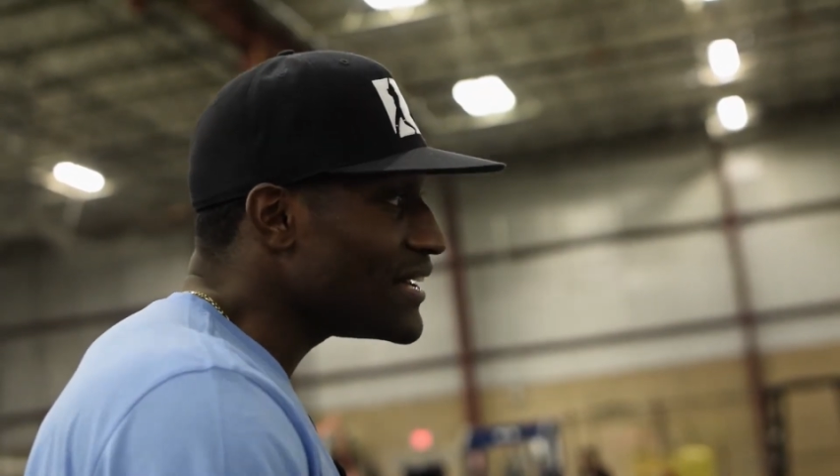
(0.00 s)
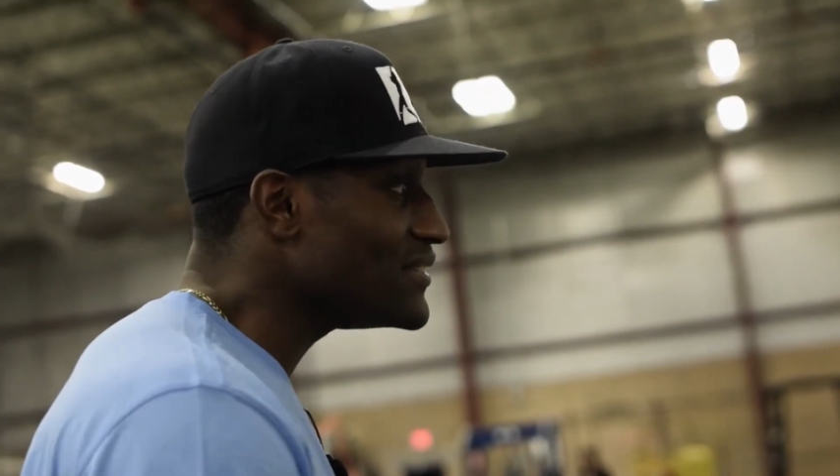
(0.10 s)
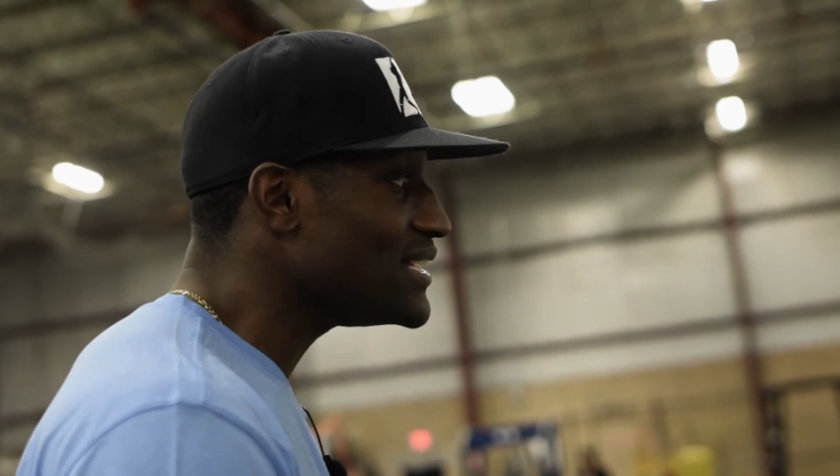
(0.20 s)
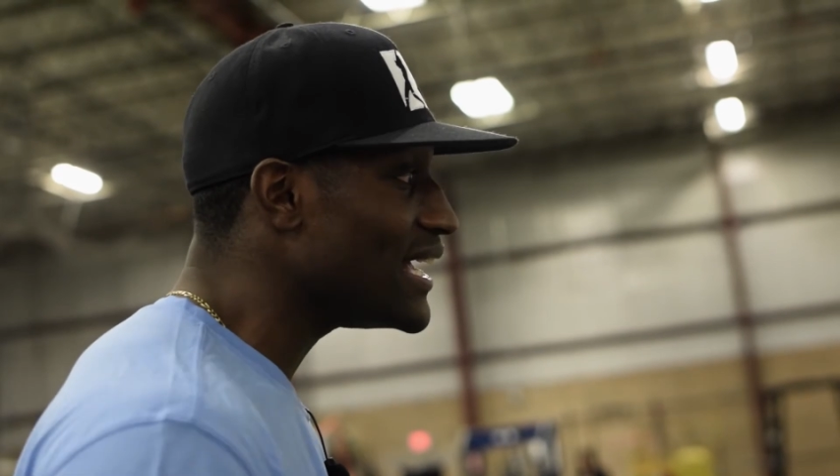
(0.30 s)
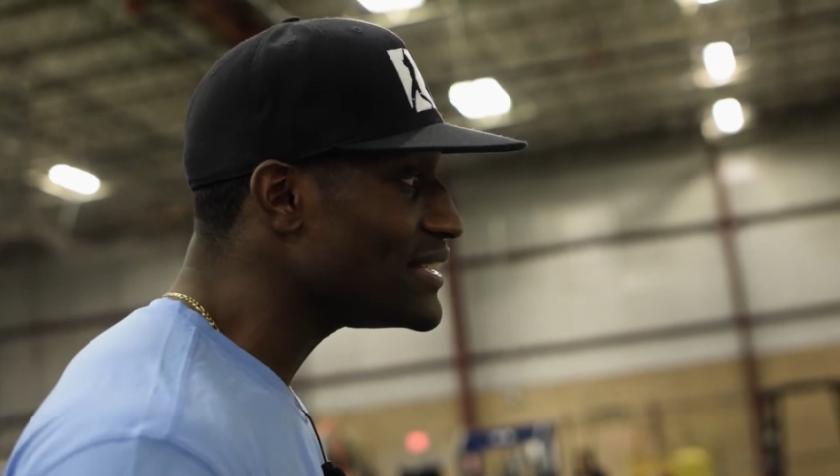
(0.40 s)

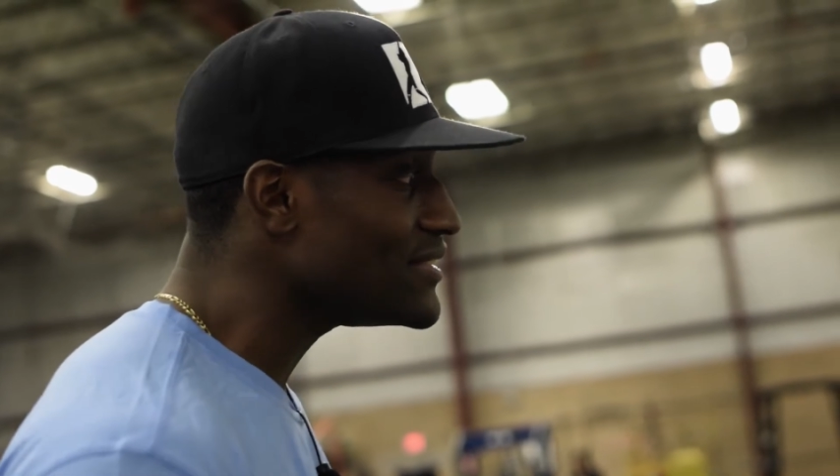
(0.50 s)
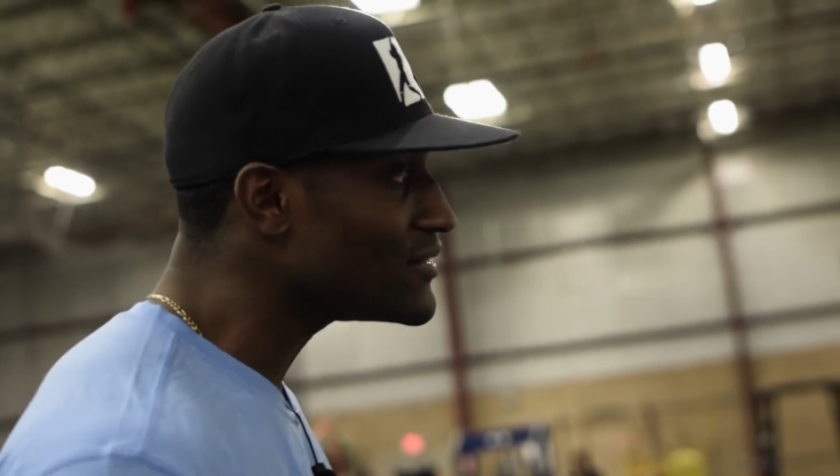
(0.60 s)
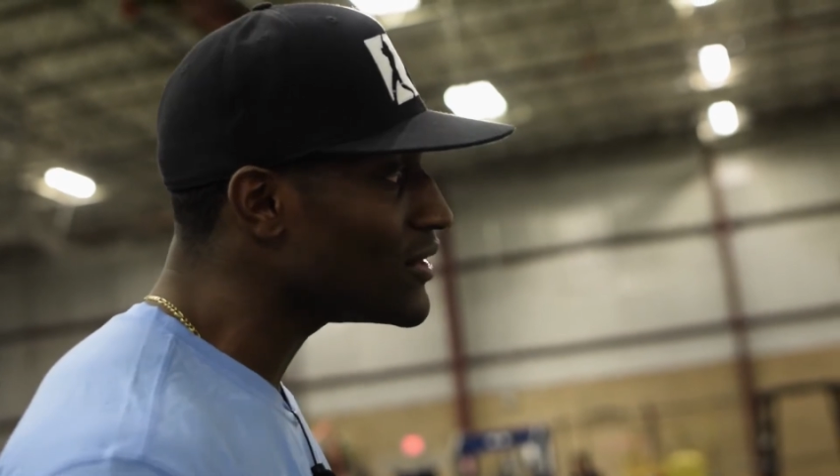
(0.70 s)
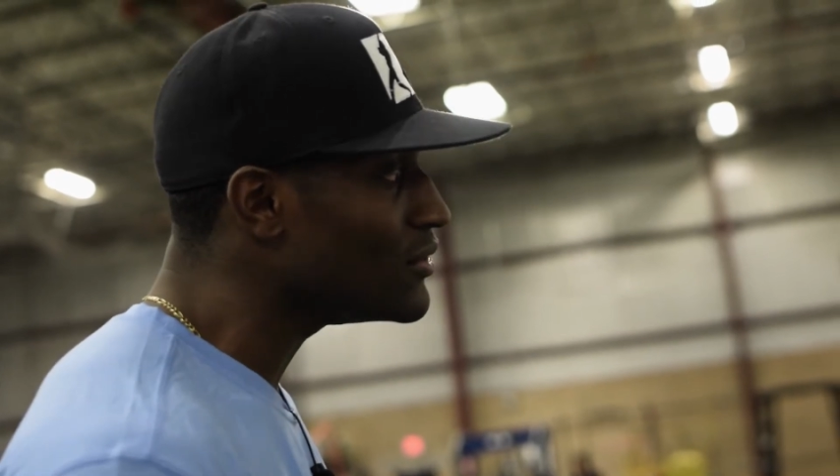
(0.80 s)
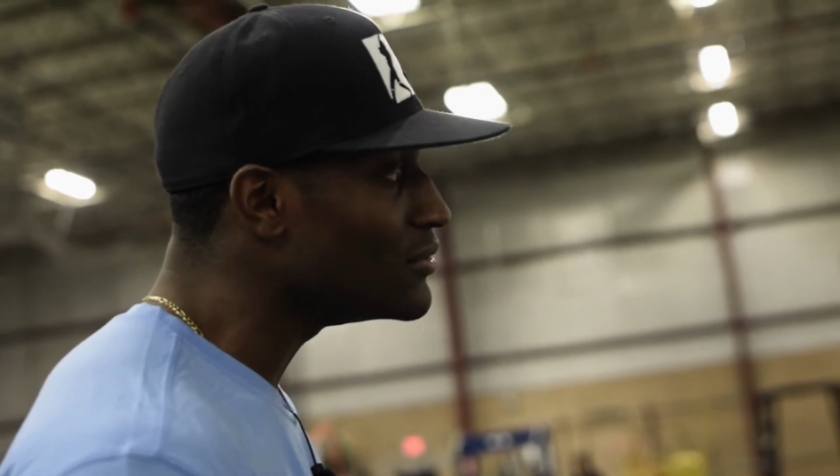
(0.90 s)
17, 18
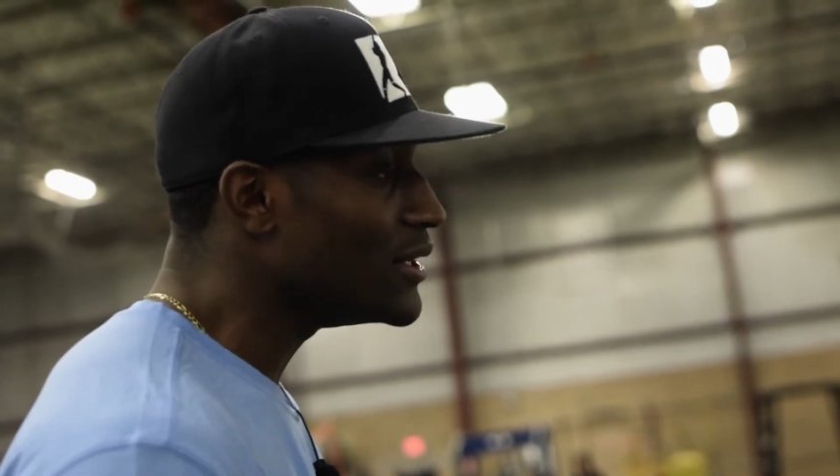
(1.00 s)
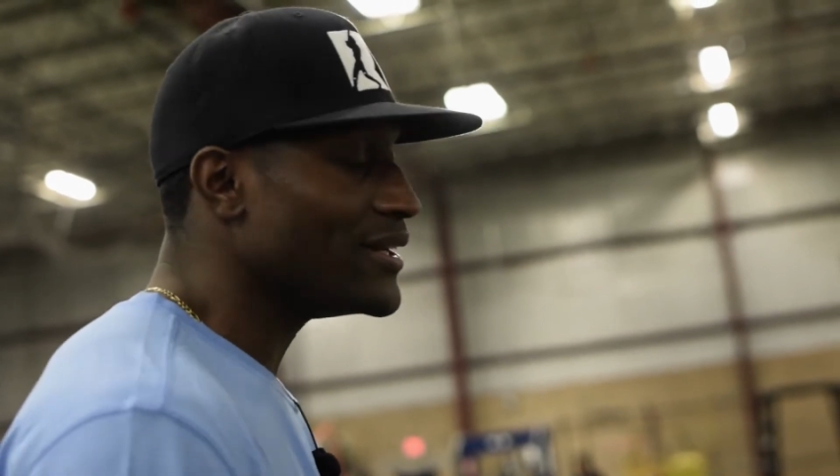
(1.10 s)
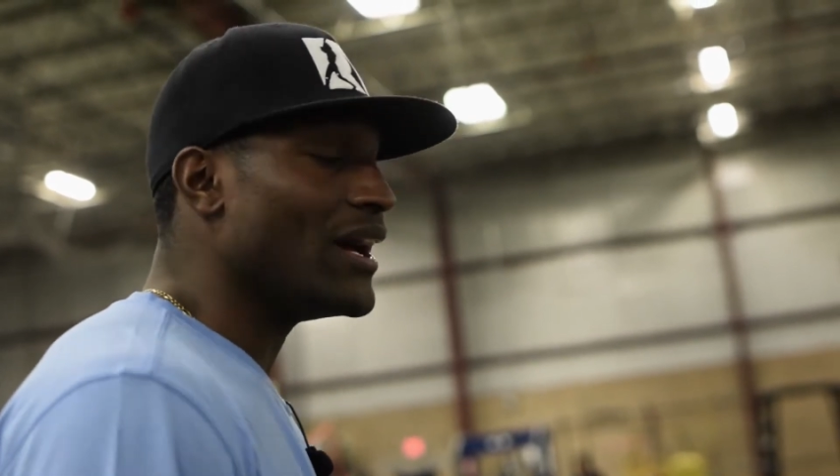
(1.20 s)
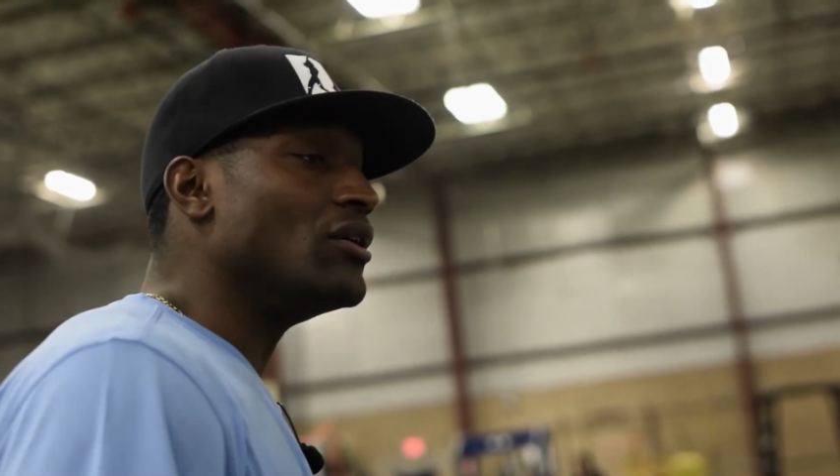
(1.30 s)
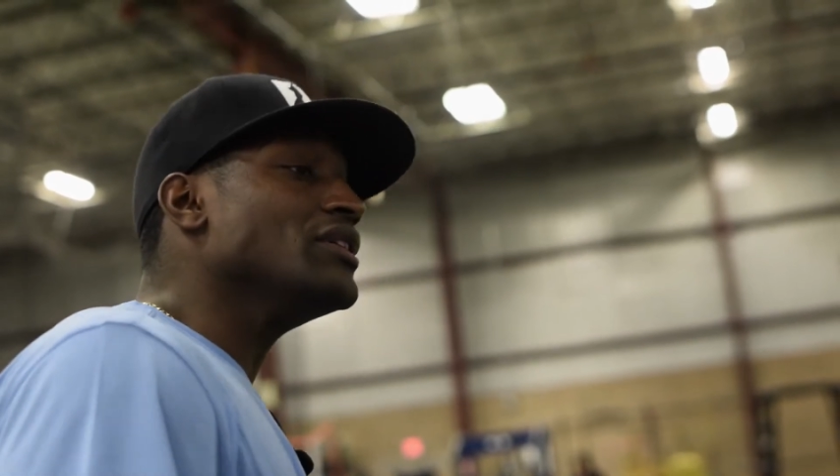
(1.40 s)
years old,
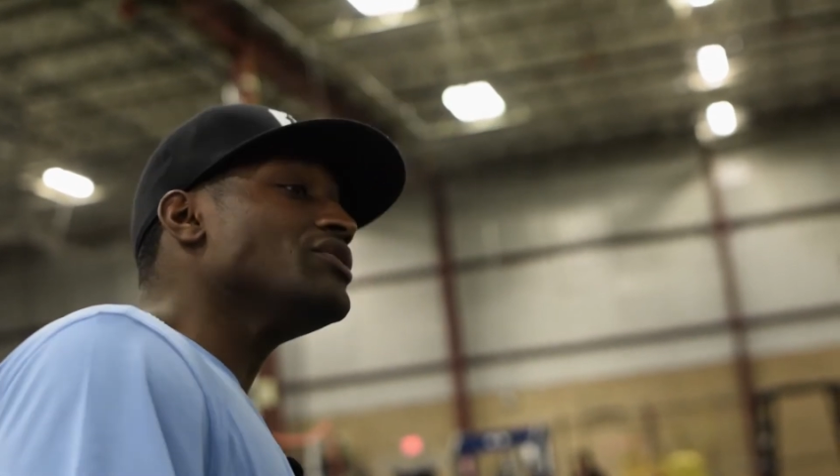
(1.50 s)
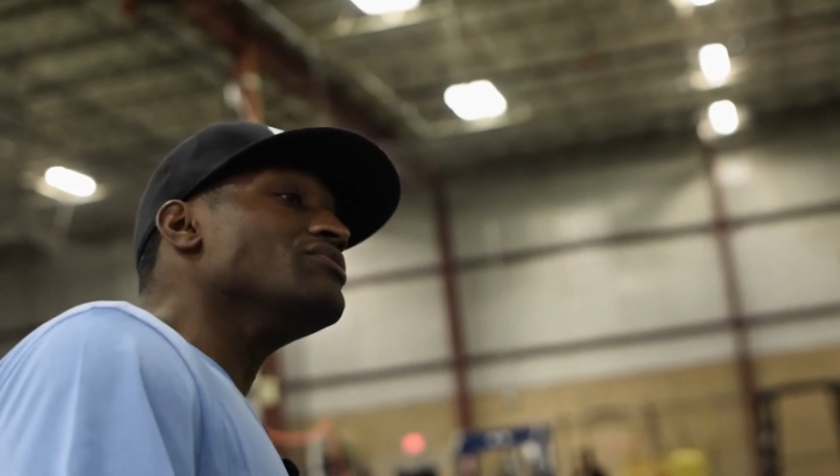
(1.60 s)
not only